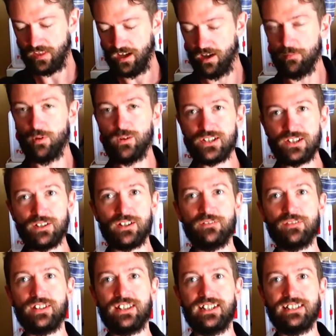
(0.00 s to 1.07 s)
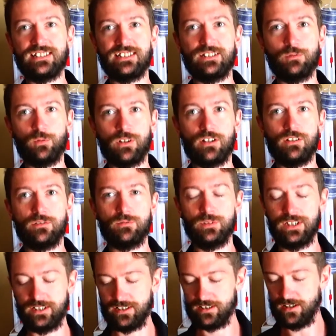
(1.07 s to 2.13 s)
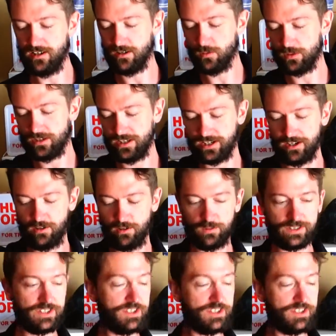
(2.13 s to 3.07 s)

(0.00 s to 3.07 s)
I'm always looking for things that work with AGWA, and I always